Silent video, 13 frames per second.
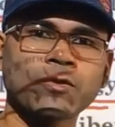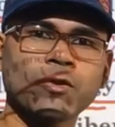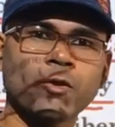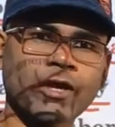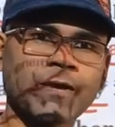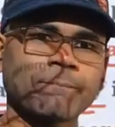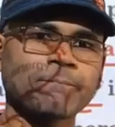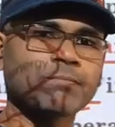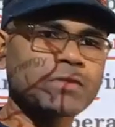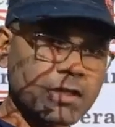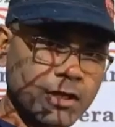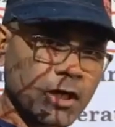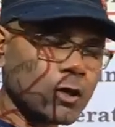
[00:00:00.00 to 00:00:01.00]

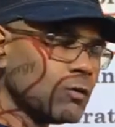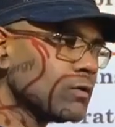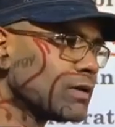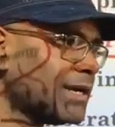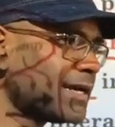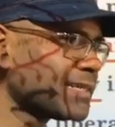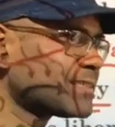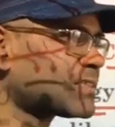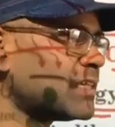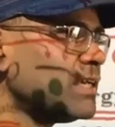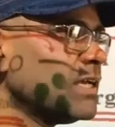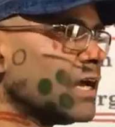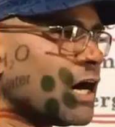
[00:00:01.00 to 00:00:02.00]
Okay, now let us
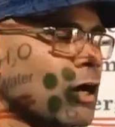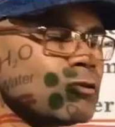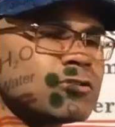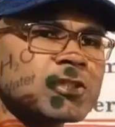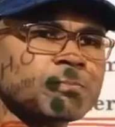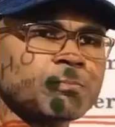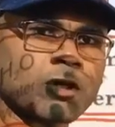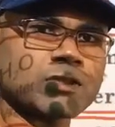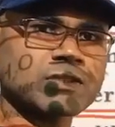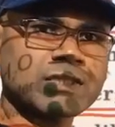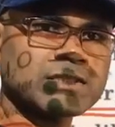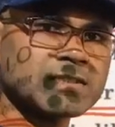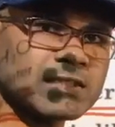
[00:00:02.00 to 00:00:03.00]
see how this
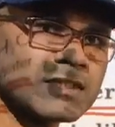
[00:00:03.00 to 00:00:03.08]
process.